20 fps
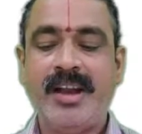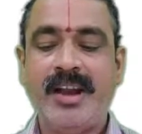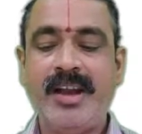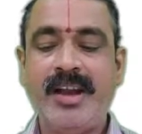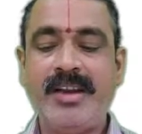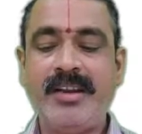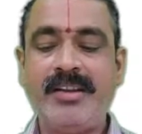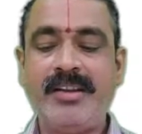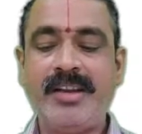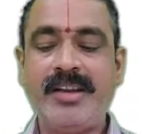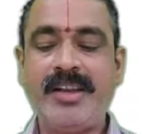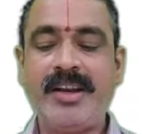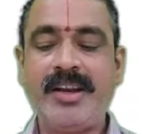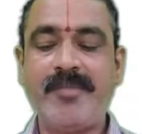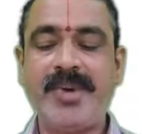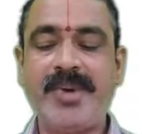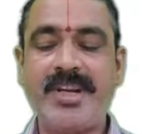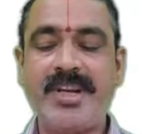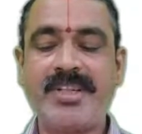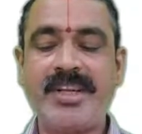and the
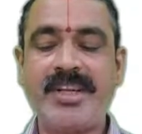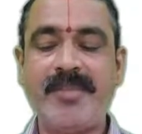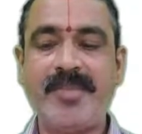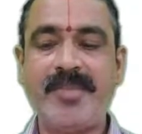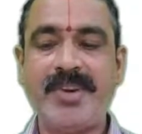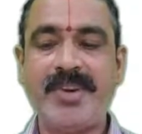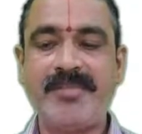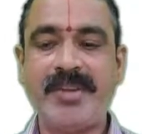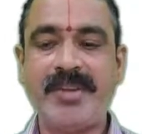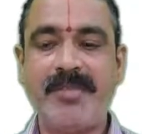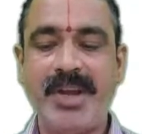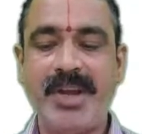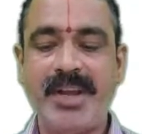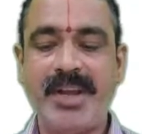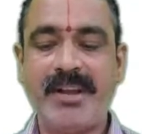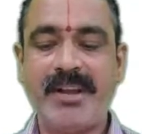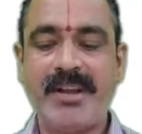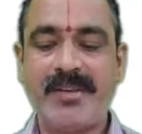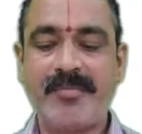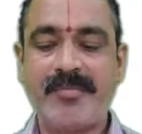rubber stamp of the
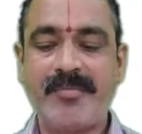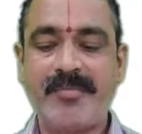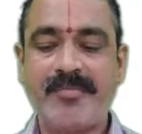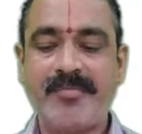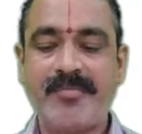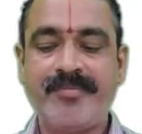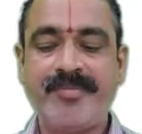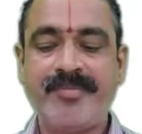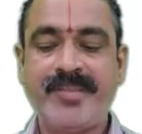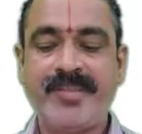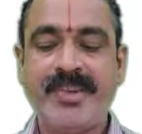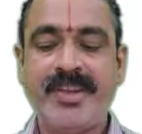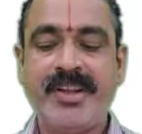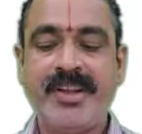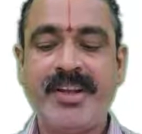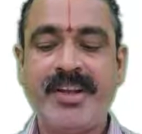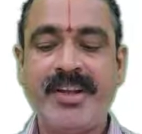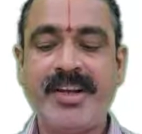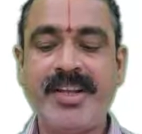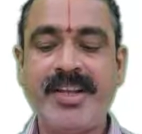banker.
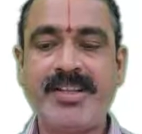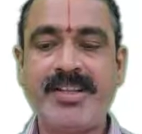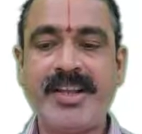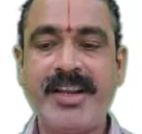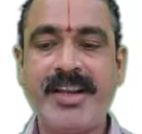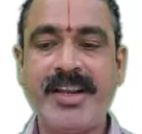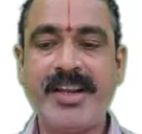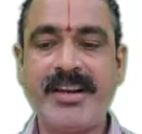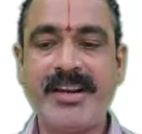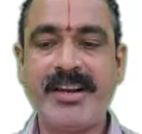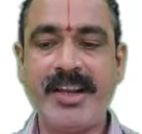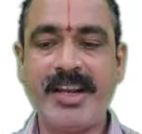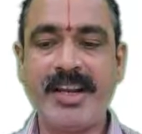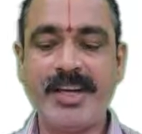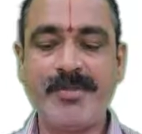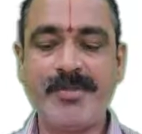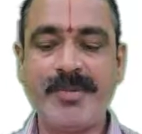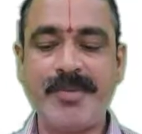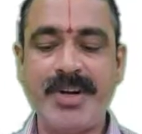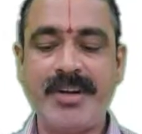It is an
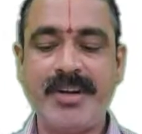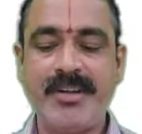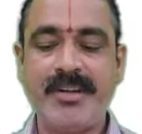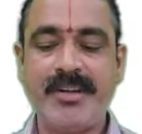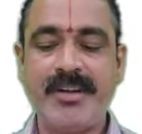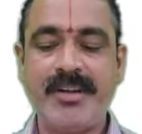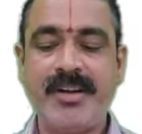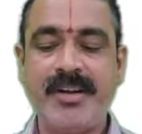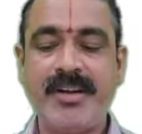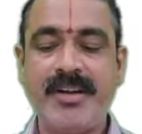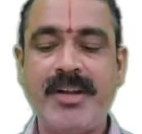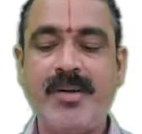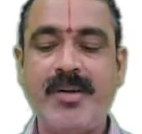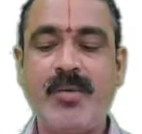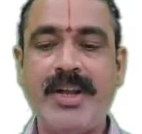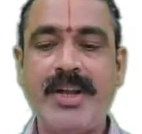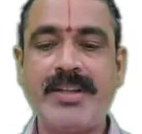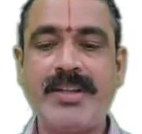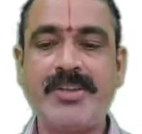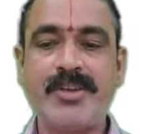acknowledgement
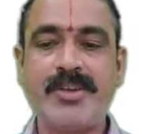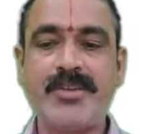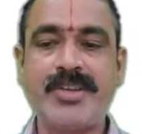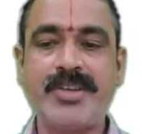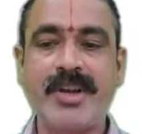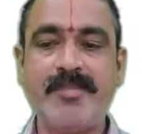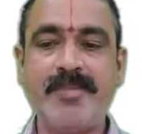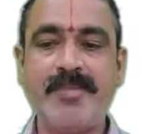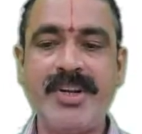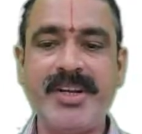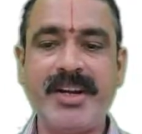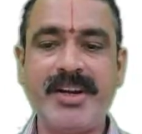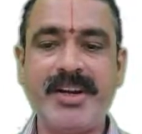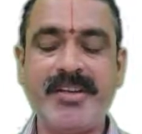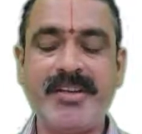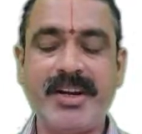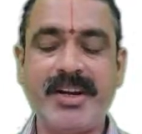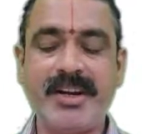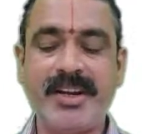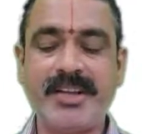once you submitted
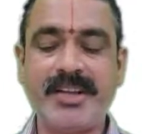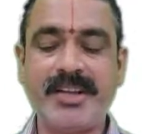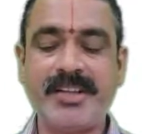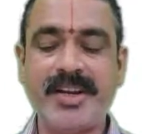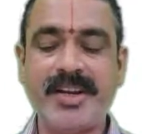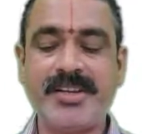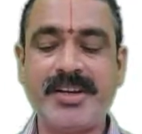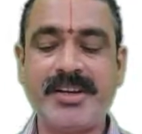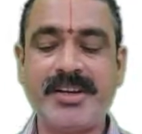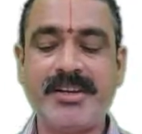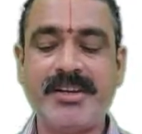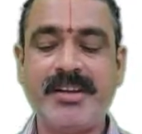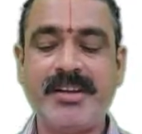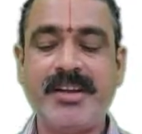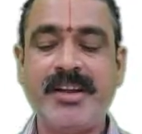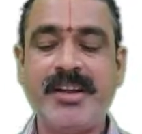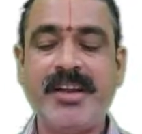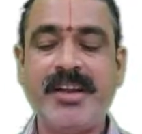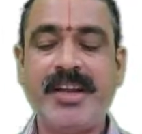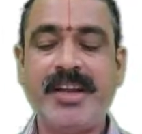your transaction
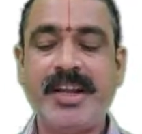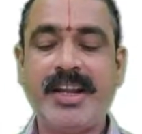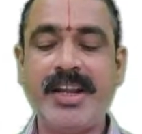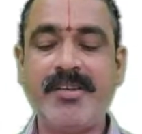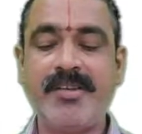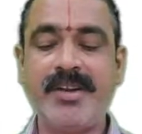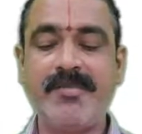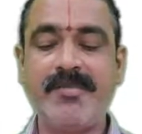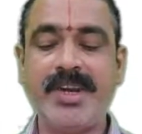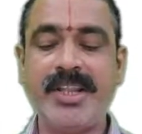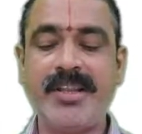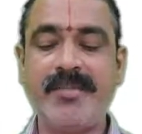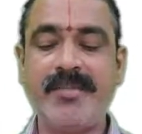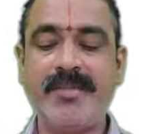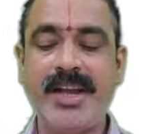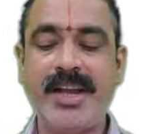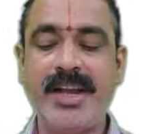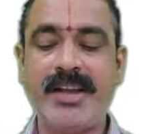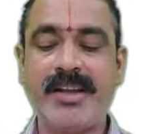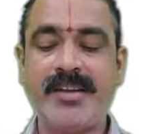given by the
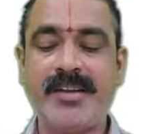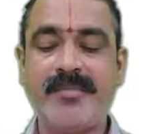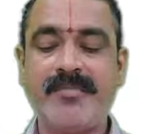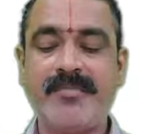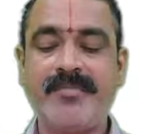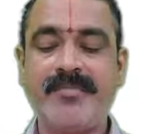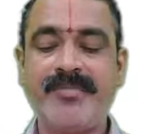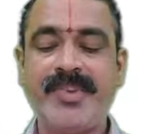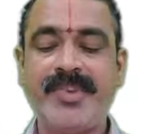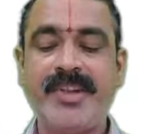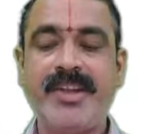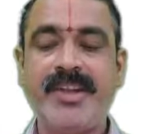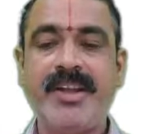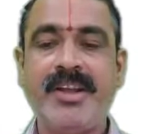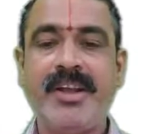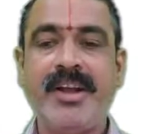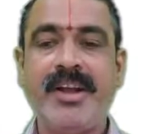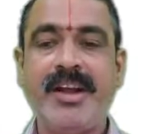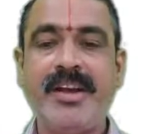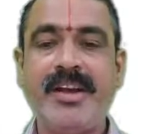banker,
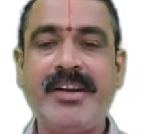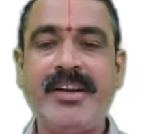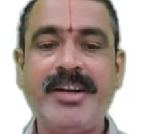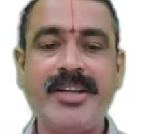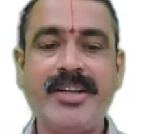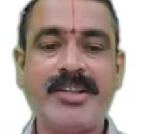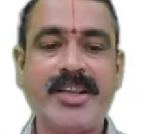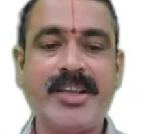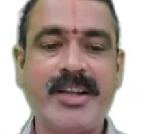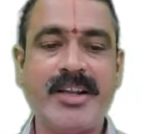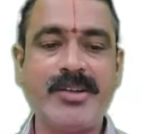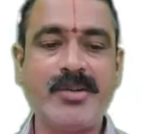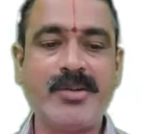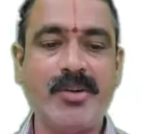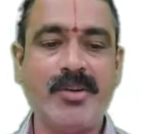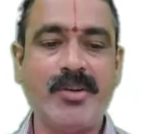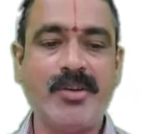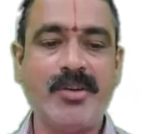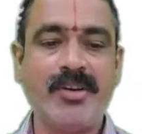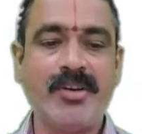and it is
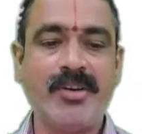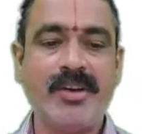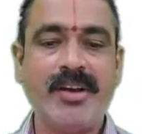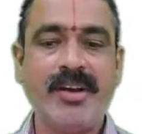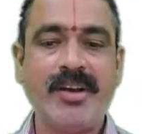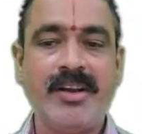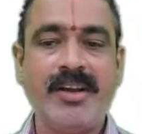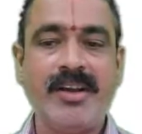also